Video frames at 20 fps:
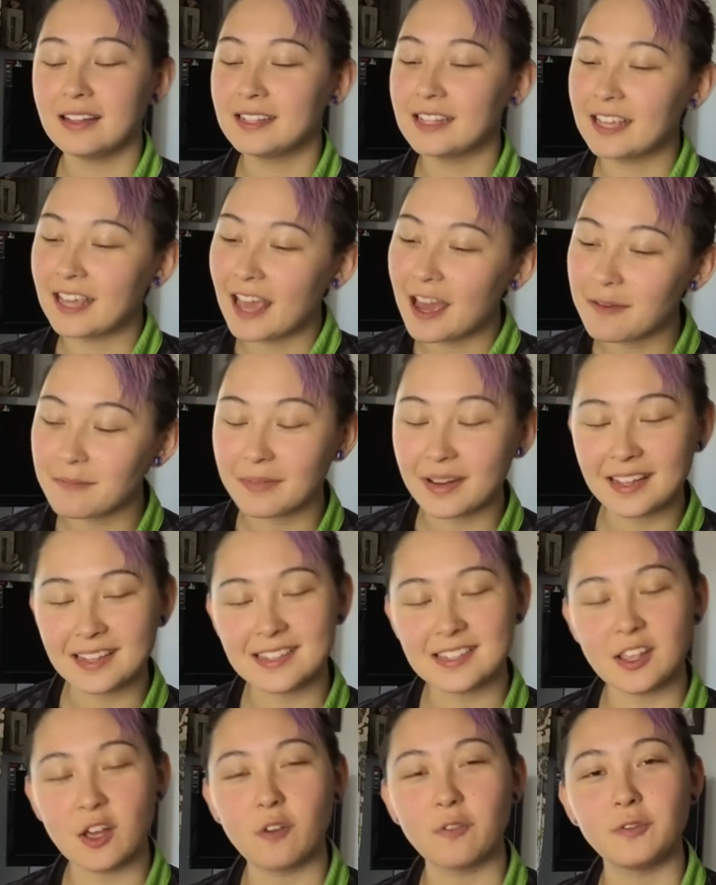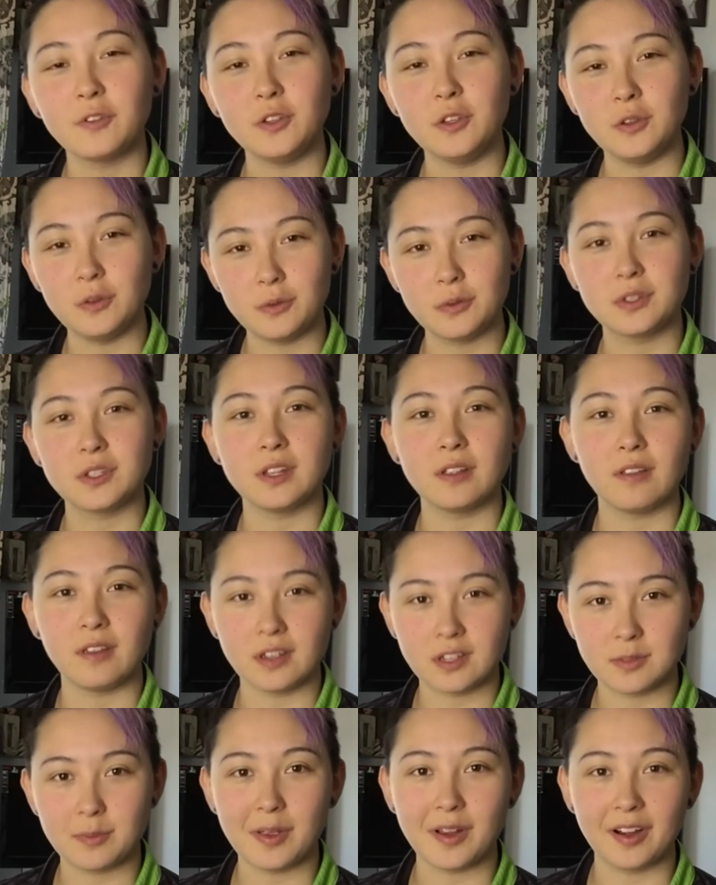to get myself used to the
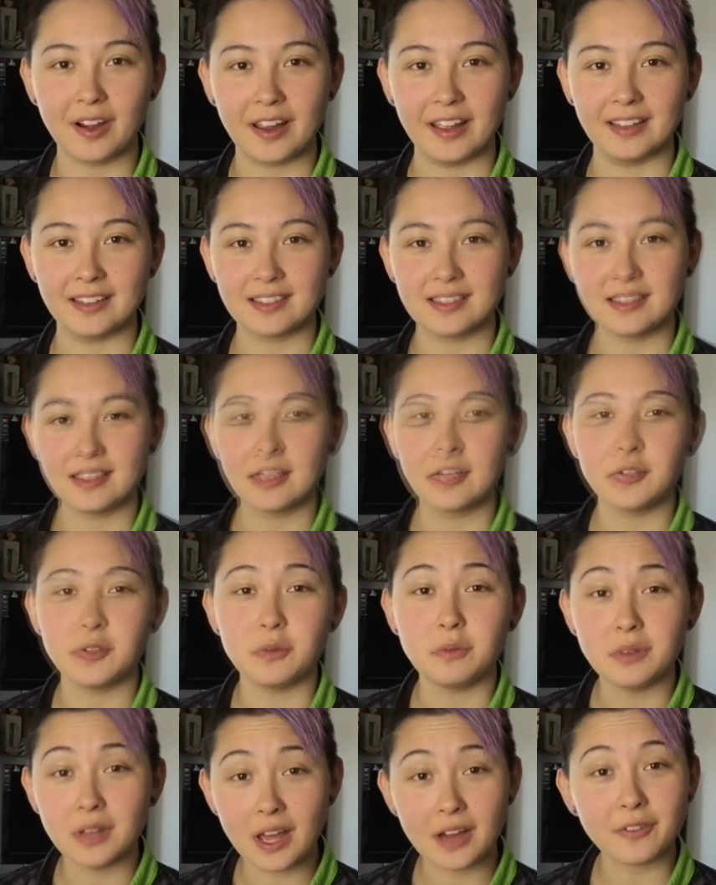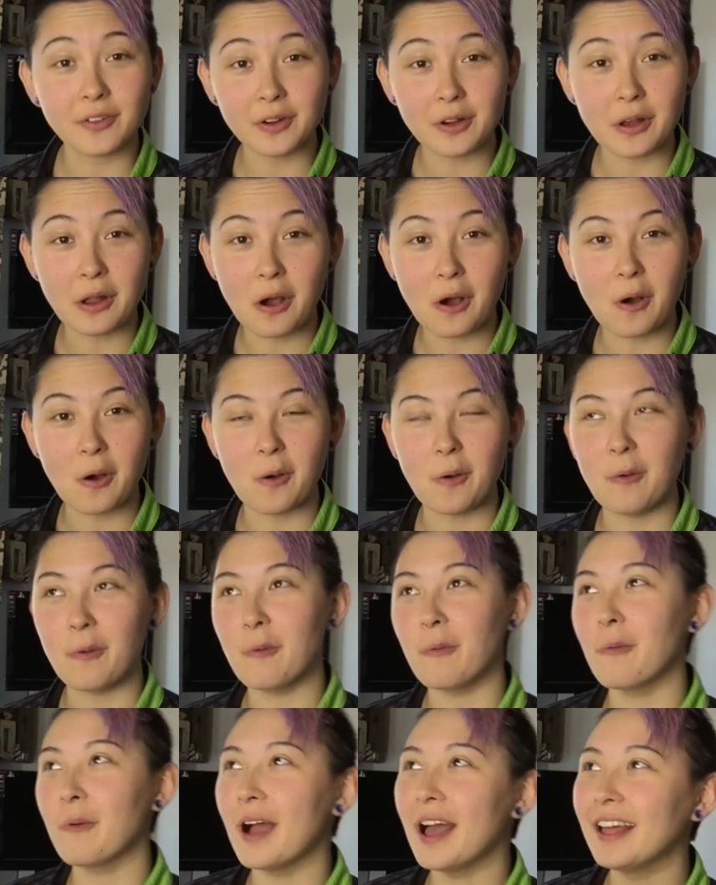experience. Because you never know
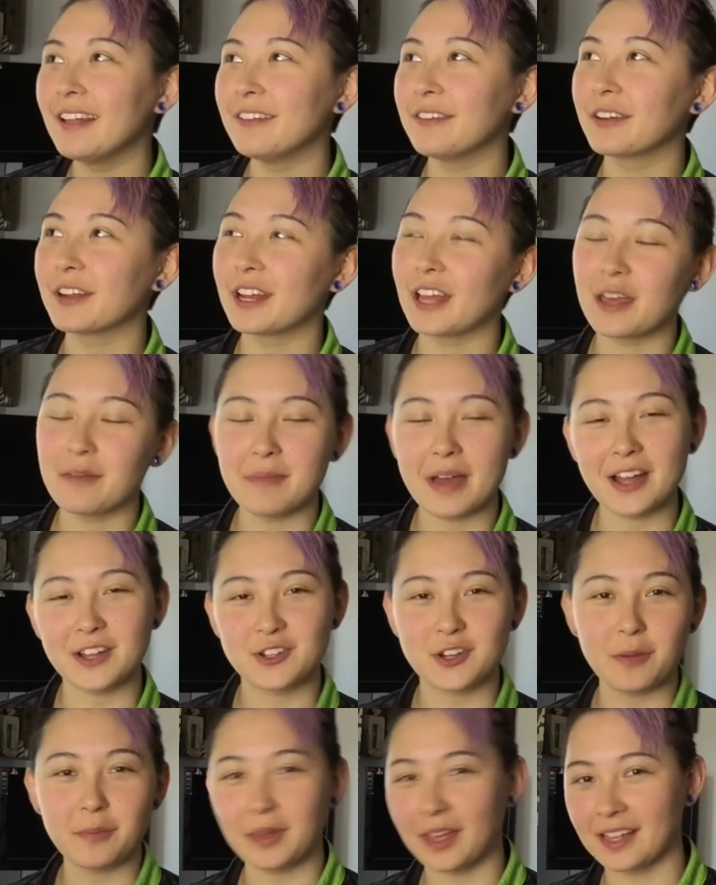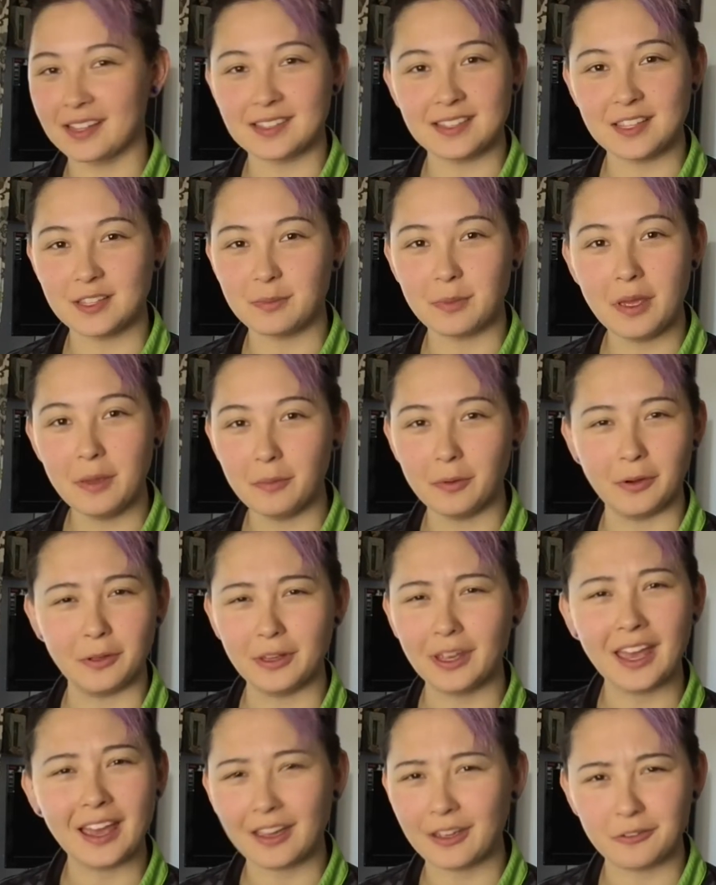when you're going to get matched up against these people.
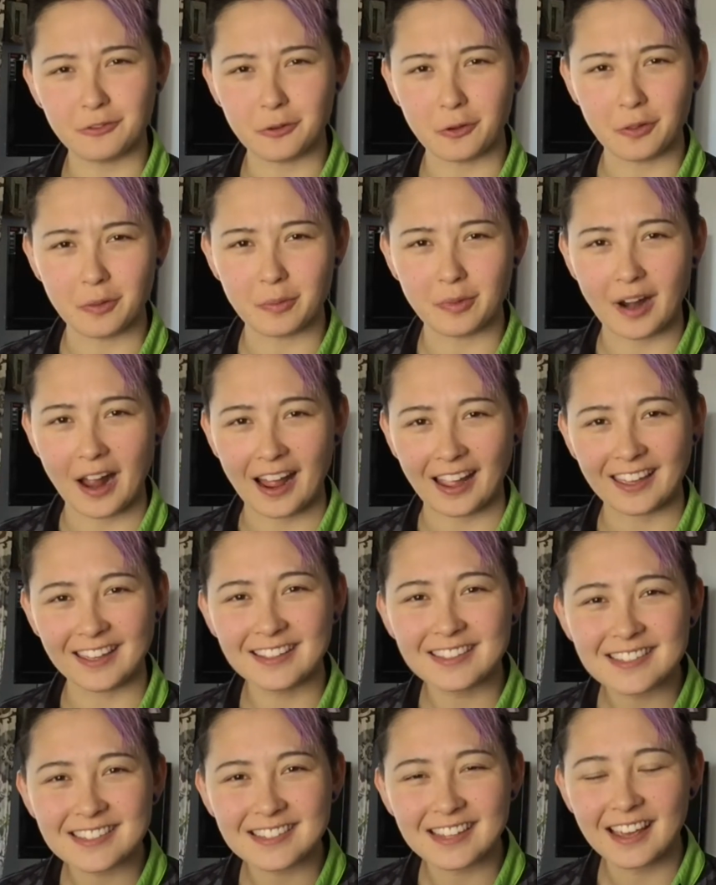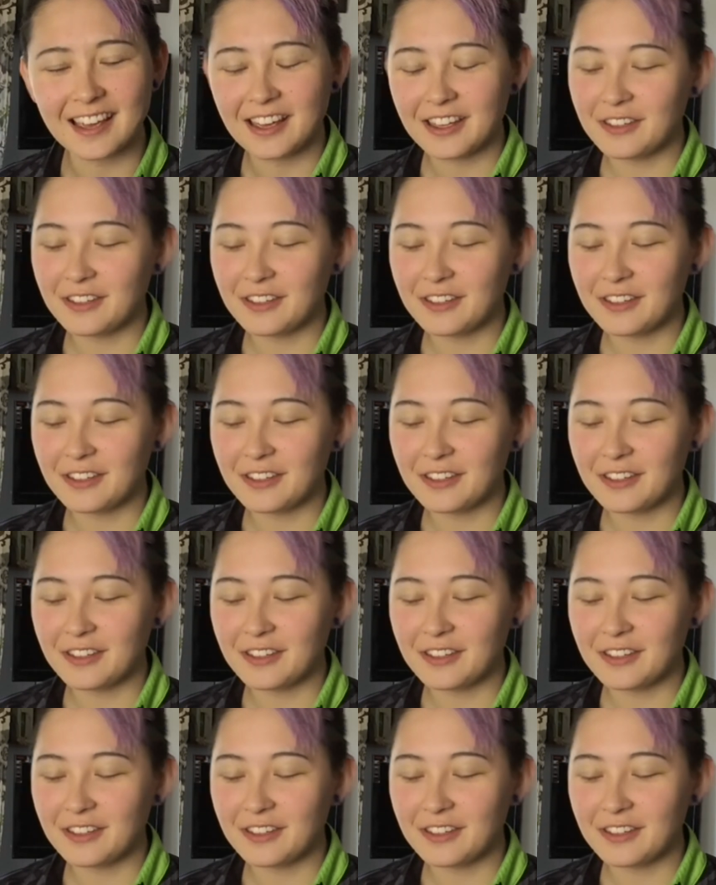You can't control the brackets.